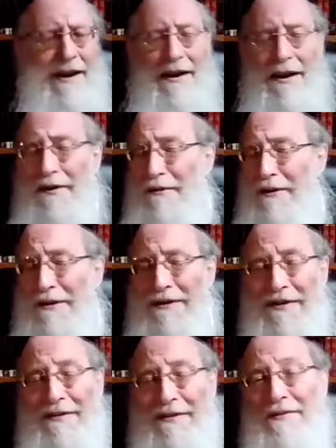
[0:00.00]
In other
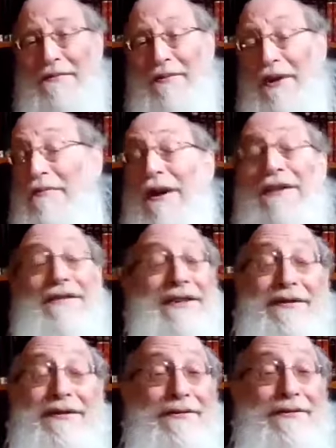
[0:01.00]
words, when one wants
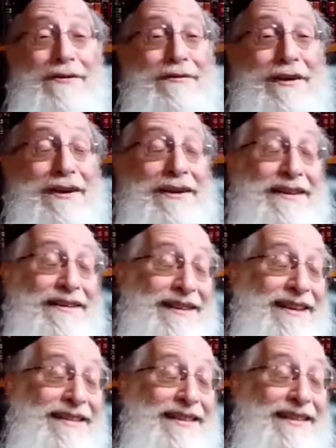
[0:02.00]
to do tshuva, he
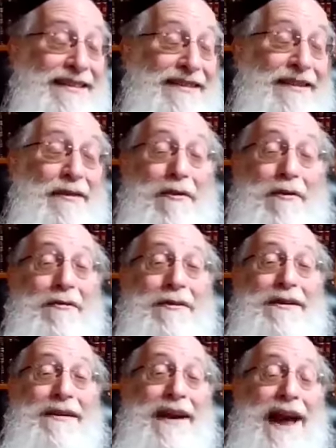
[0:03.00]
says, listen, you know,
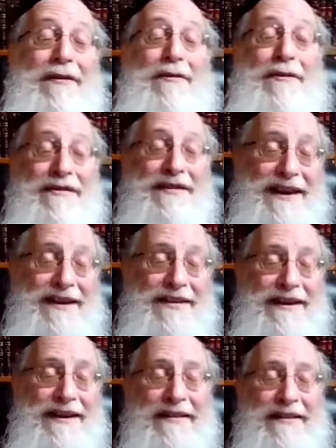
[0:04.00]
how long is it going to
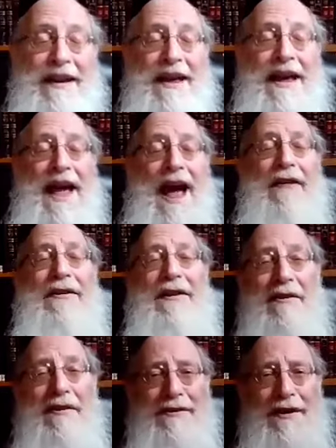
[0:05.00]
last? How are you
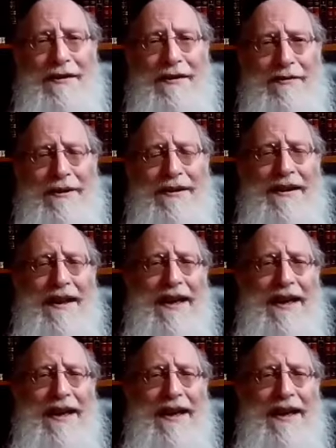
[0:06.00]
going to hold on to it?